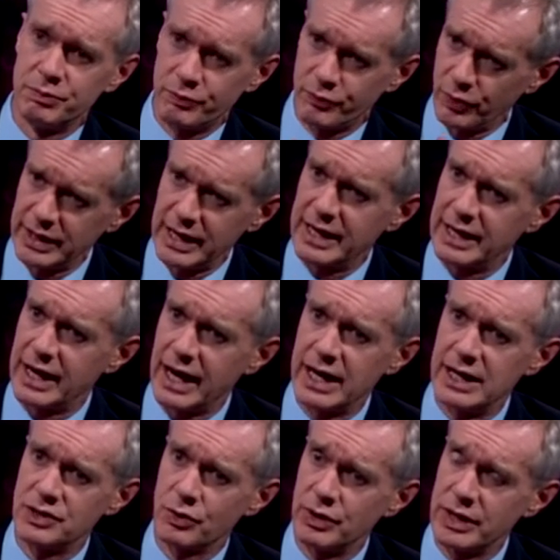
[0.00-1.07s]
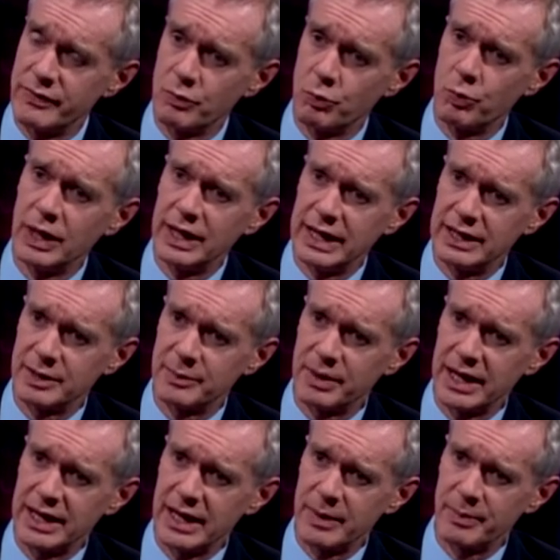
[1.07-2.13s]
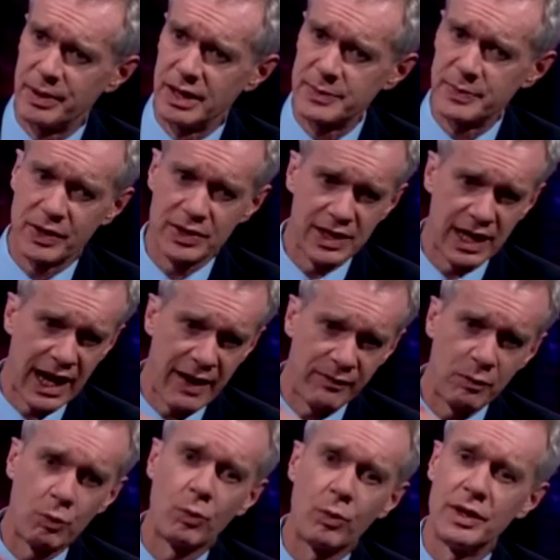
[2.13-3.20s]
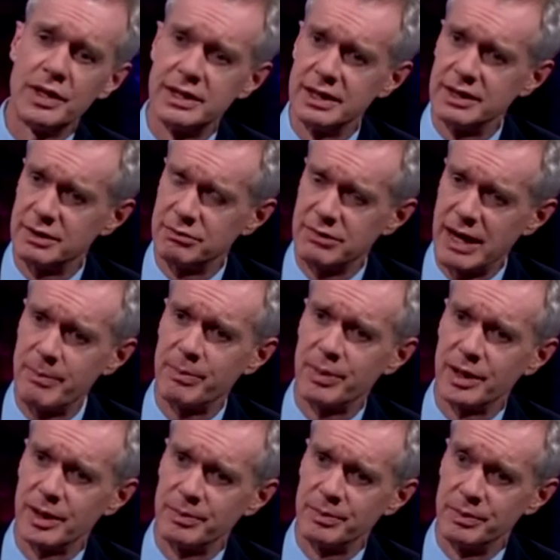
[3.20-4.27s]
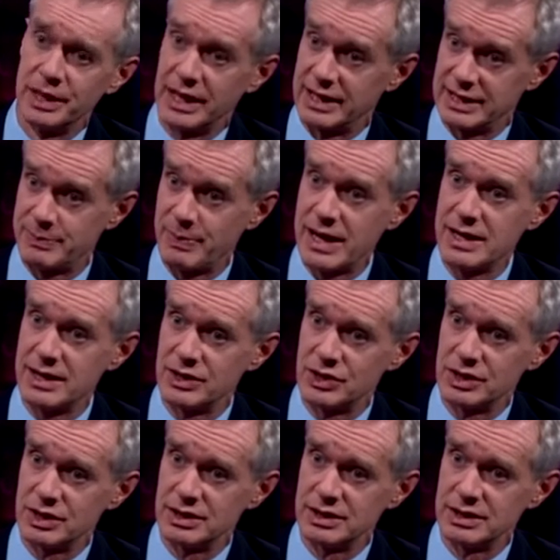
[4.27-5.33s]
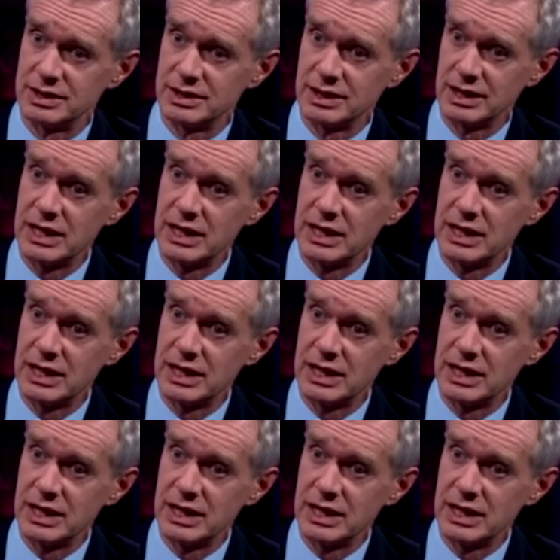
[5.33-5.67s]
fully engaged or even willing to play their parts because they haven't wanted to ramp up the expenditures